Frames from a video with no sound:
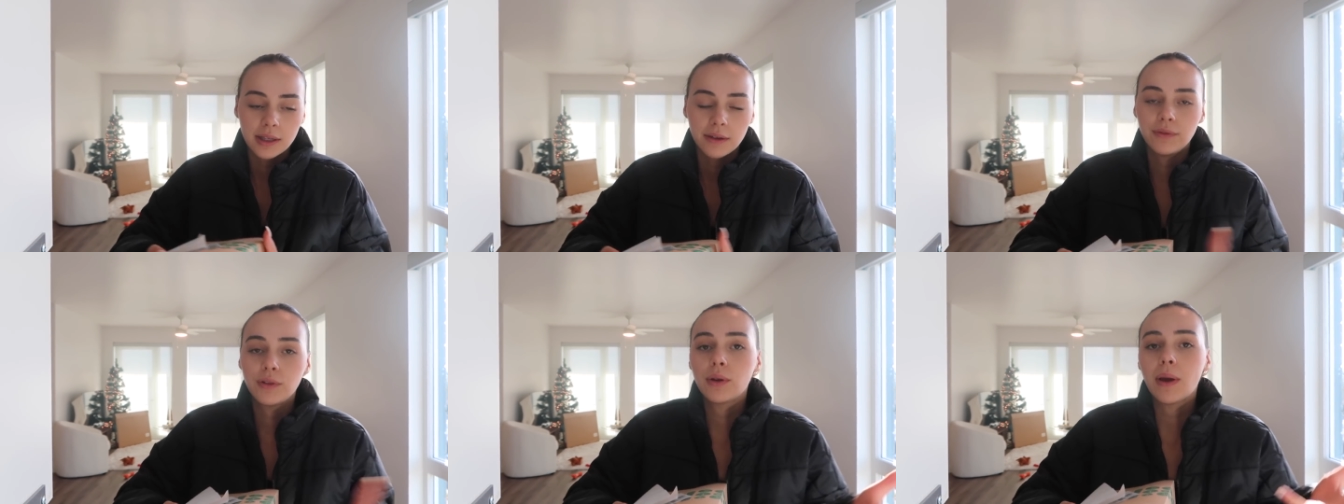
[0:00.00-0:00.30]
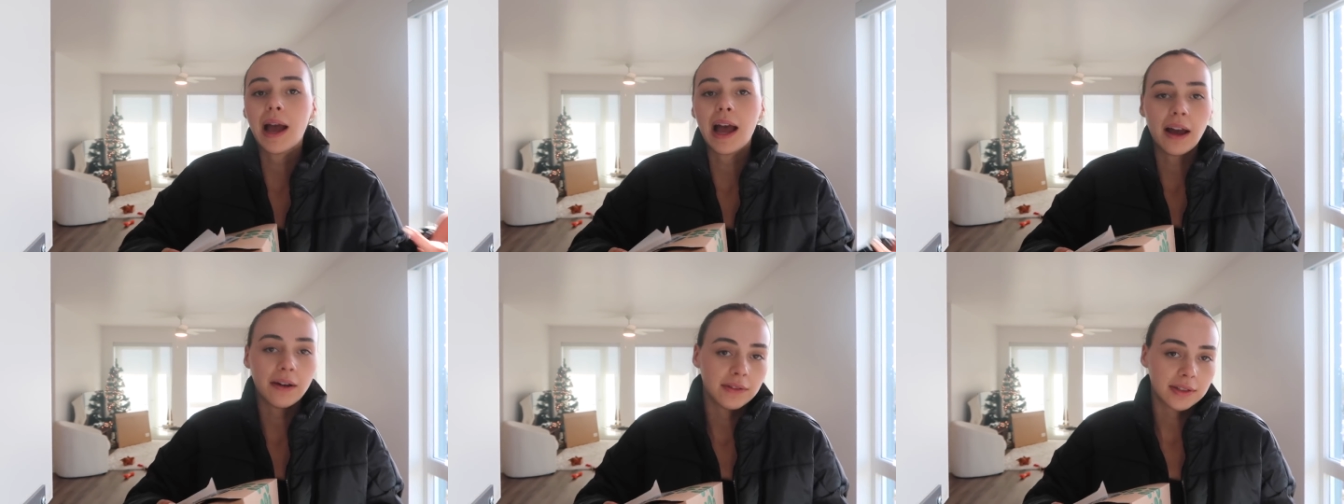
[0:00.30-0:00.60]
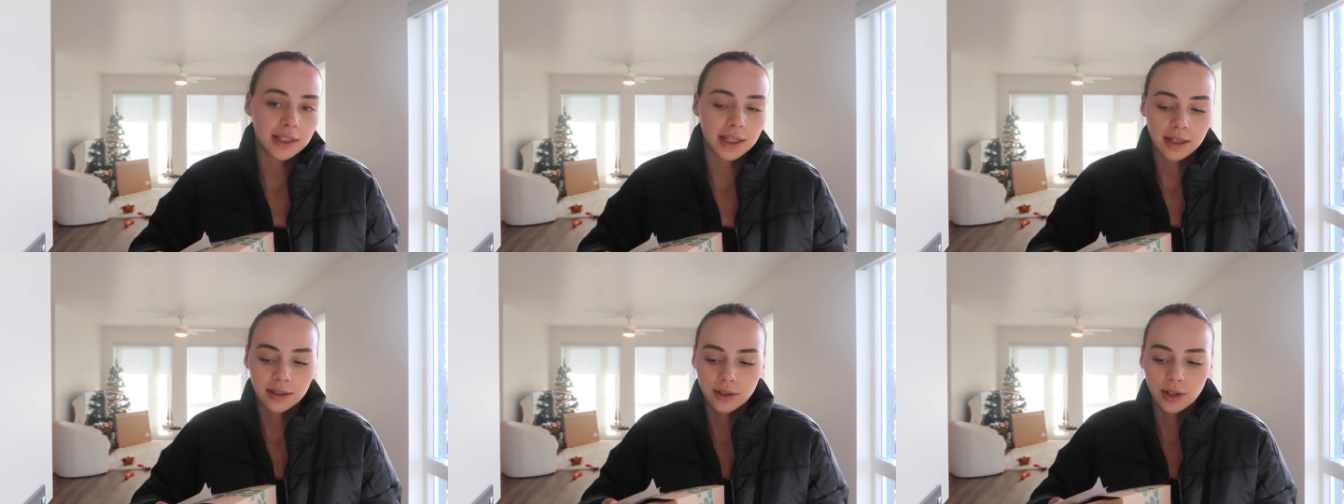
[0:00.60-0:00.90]
If you have a
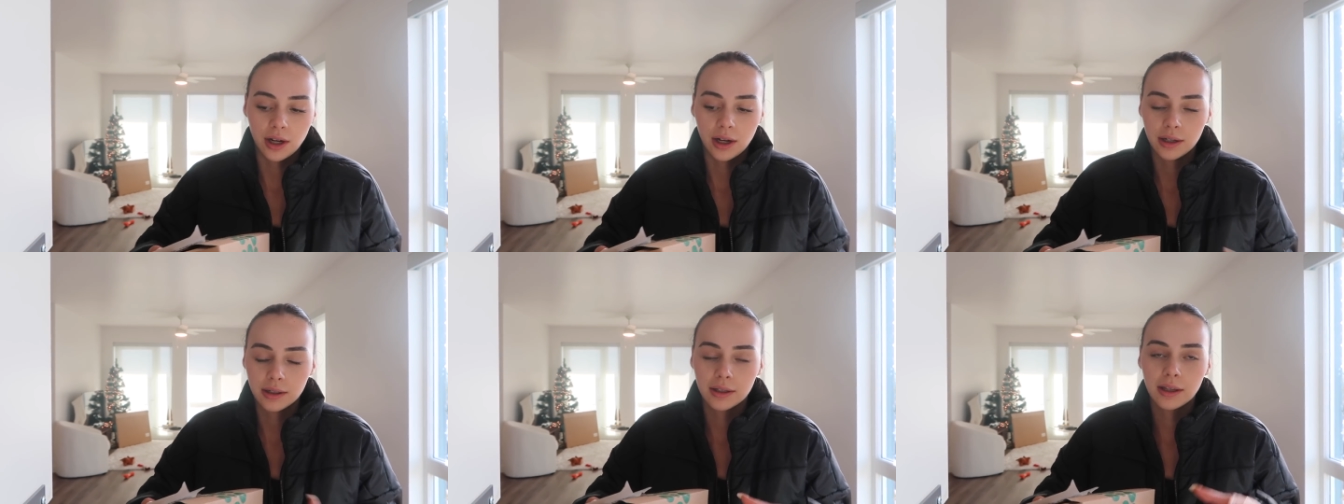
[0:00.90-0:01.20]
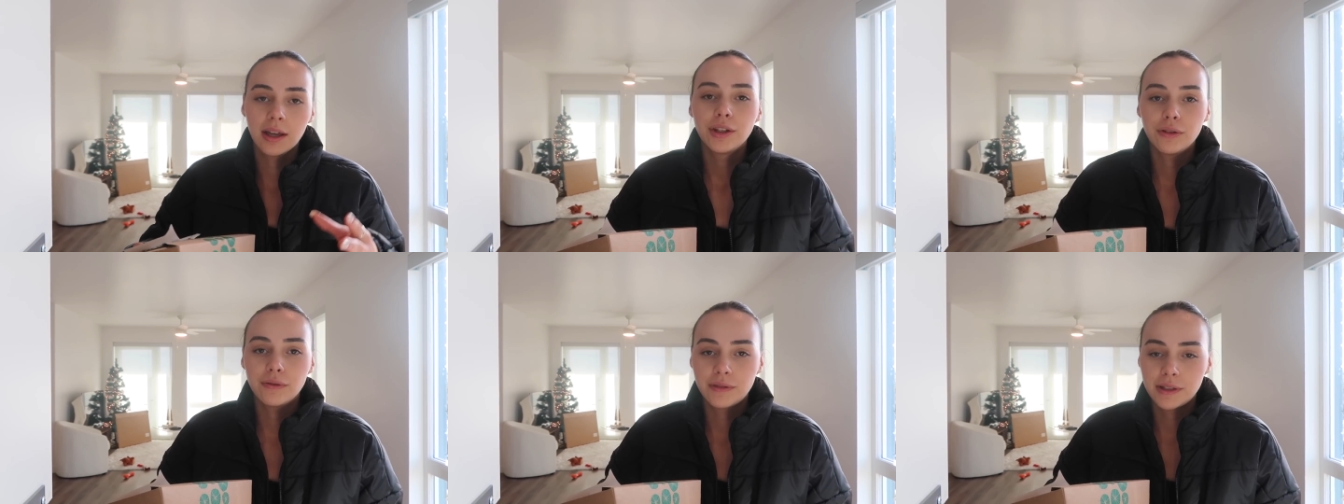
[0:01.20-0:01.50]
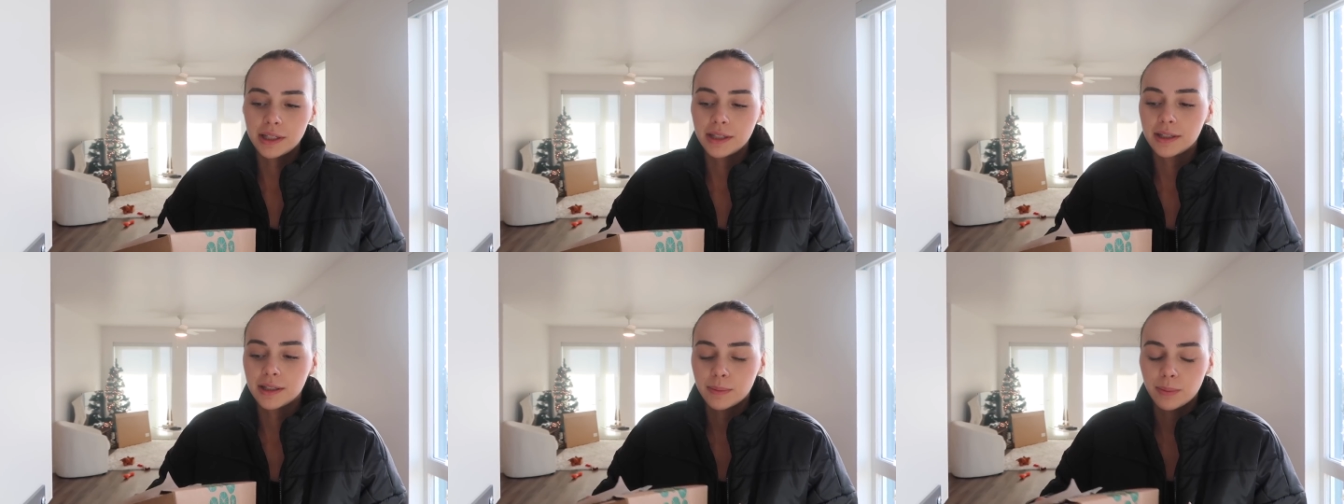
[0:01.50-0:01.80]
TikTok, you've
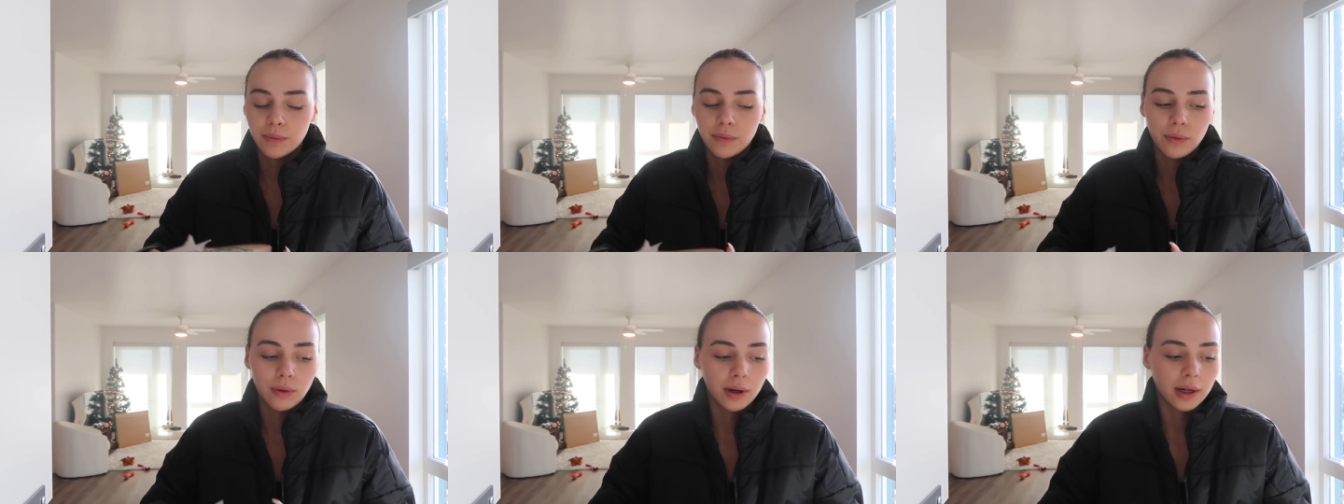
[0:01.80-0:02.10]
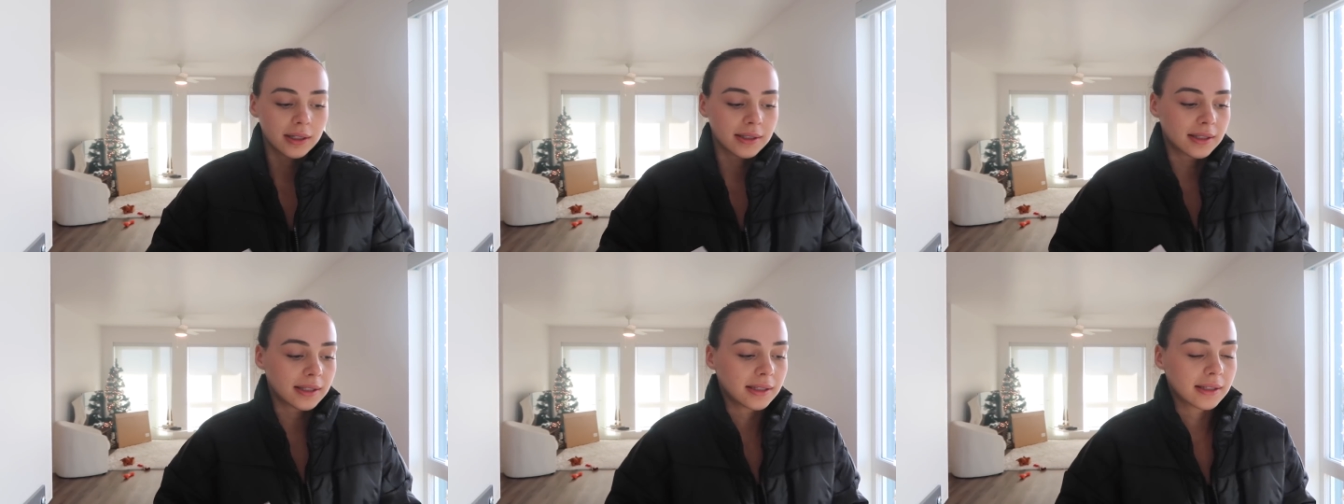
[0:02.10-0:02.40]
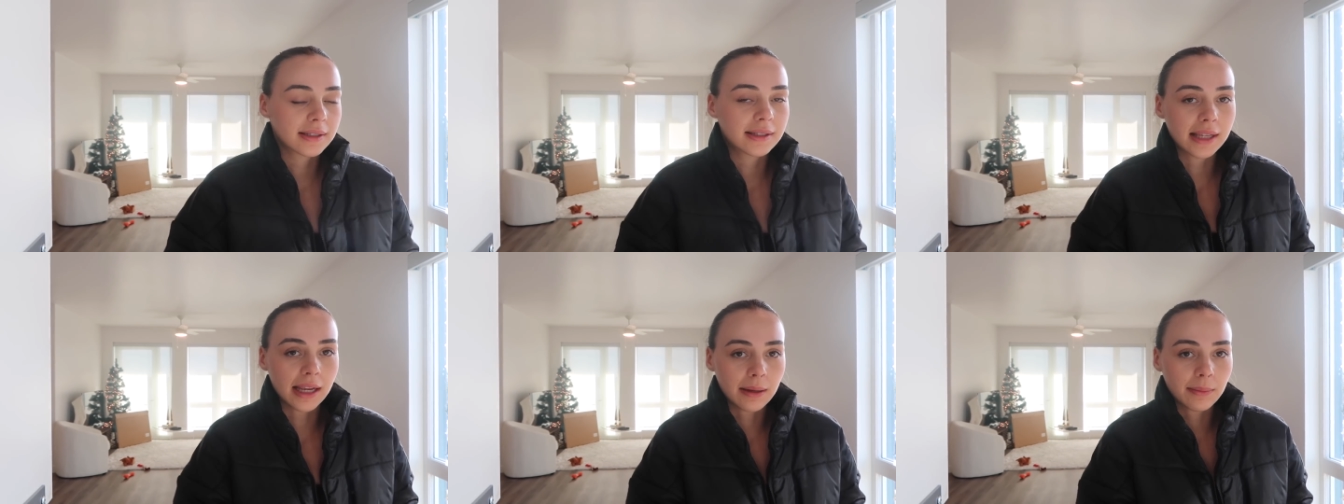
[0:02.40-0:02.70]
seen this before.
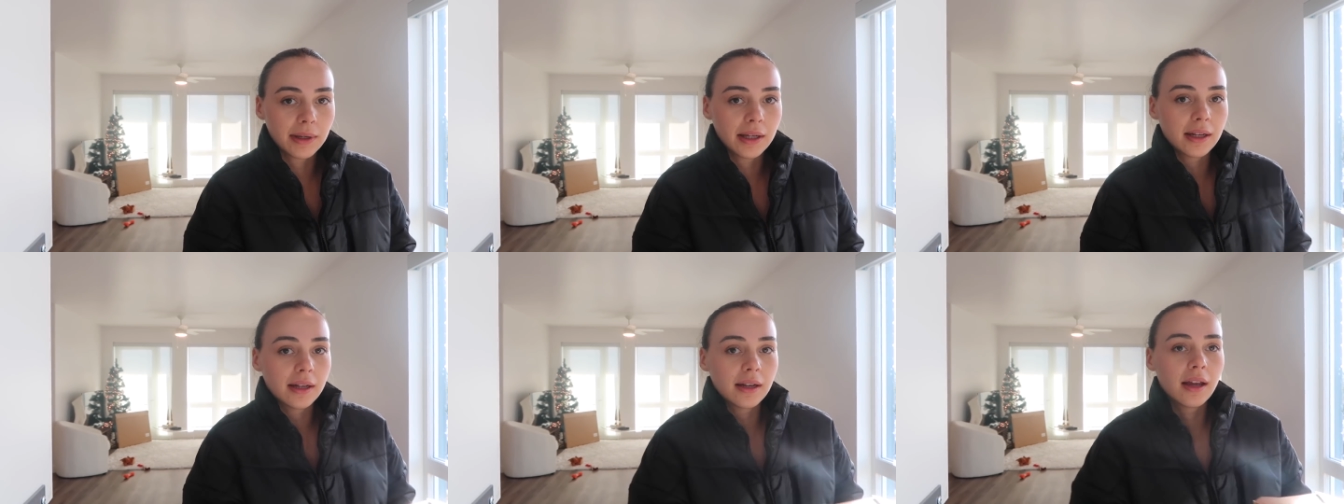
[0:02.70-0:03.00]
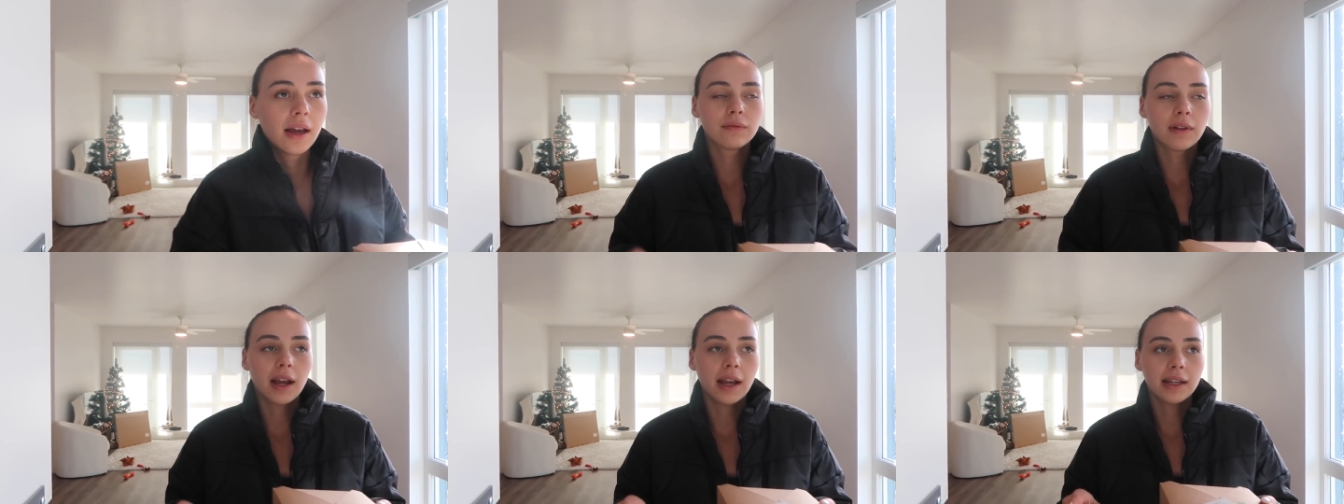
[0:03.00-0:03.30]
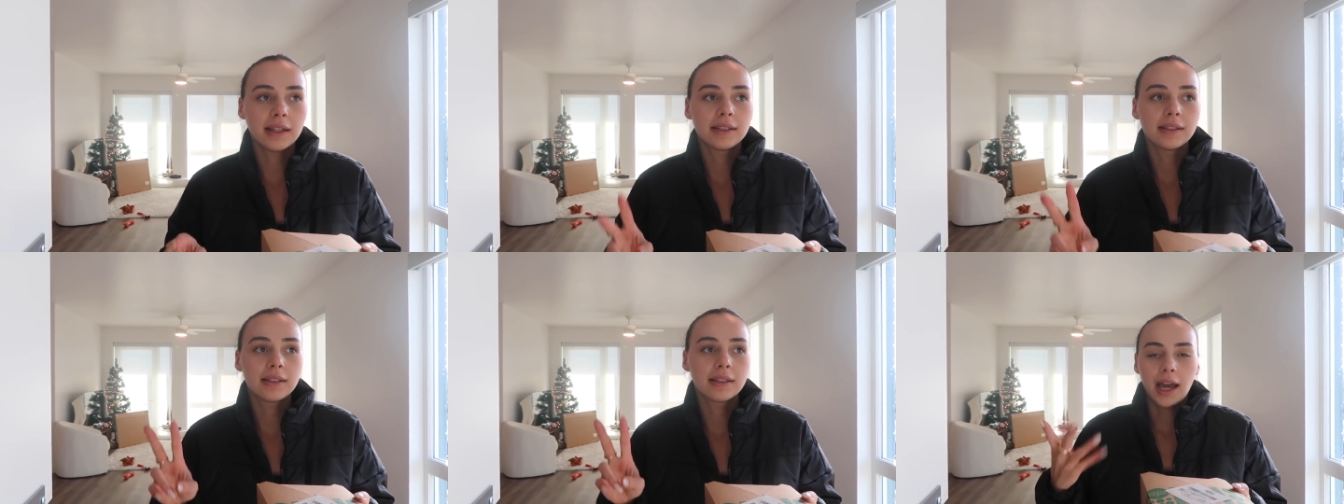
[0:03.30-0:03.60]
It's salmon,
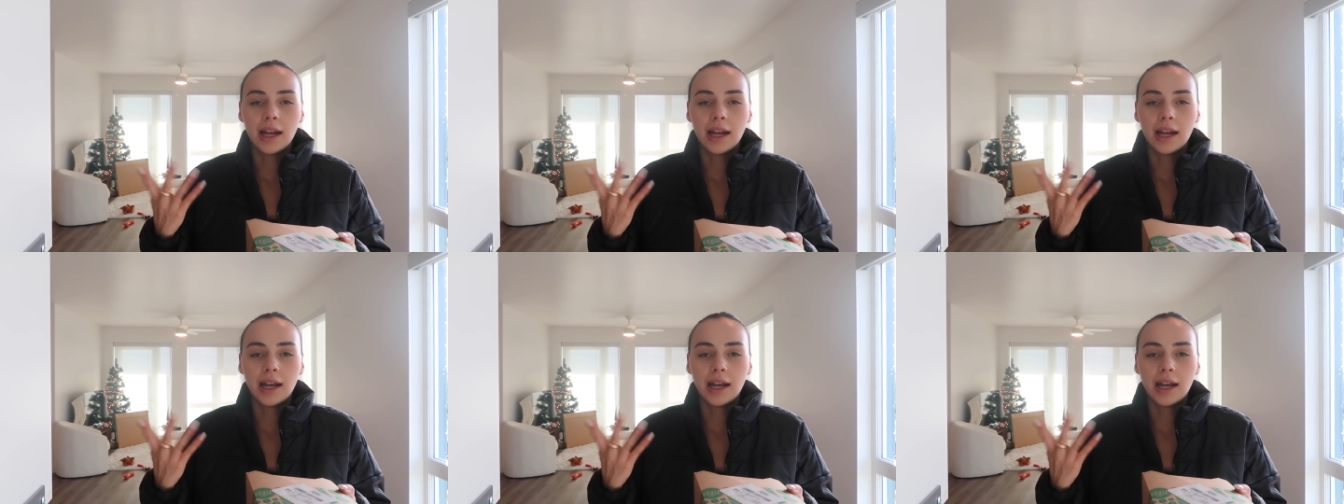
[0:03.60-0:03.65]
rice.